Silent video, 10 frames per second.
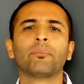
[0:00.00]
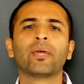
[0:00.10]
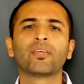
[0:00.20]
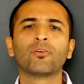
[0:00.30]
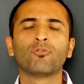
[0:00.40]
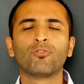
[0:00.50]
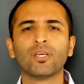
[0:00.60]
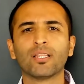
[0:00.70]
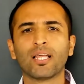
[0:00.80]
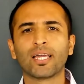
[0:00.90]
make you
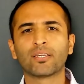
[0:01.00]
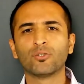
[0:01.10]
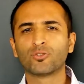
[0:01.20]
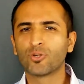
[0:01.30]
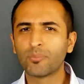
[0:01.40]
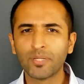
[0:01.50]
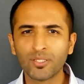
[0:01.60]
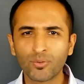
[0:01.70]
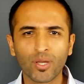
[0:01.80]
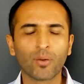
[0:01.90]
feel like you shouldn't
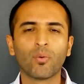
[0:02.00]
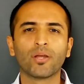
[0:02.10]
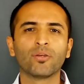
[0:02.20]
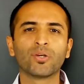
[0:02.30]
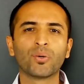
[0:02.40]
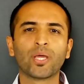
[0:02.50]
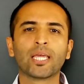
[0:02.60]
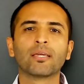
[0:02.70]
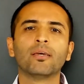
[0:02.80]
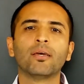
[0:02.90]
be doing what you're
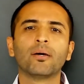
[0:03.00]
doing?